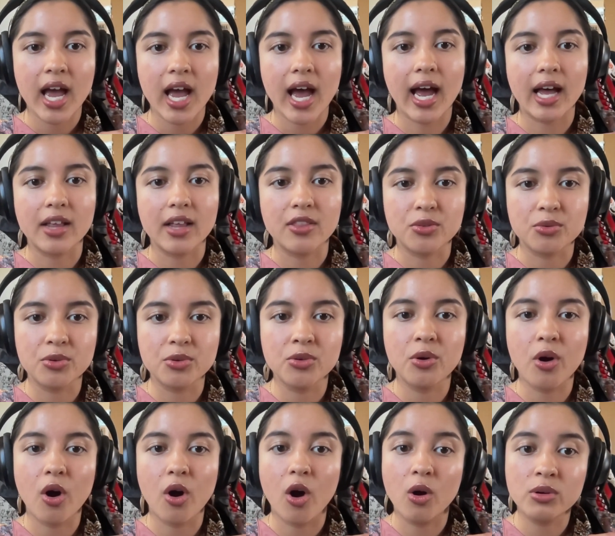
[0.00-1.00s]
and
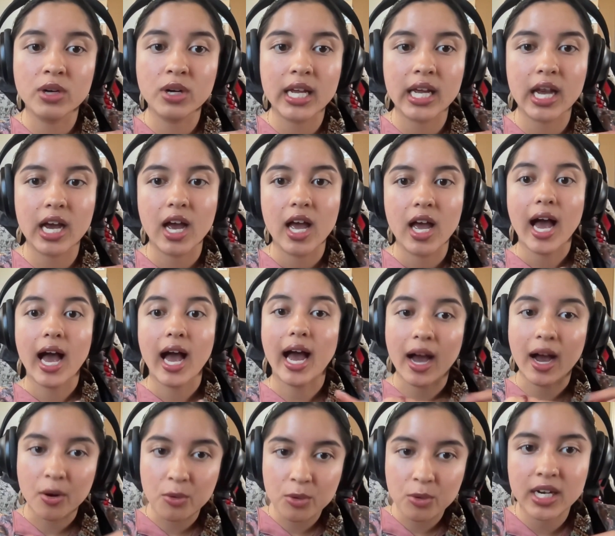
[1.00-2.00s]
through owning
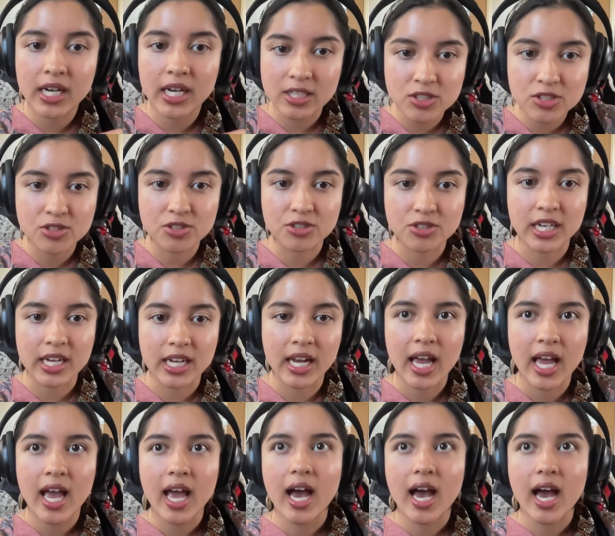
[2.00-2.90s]
our history,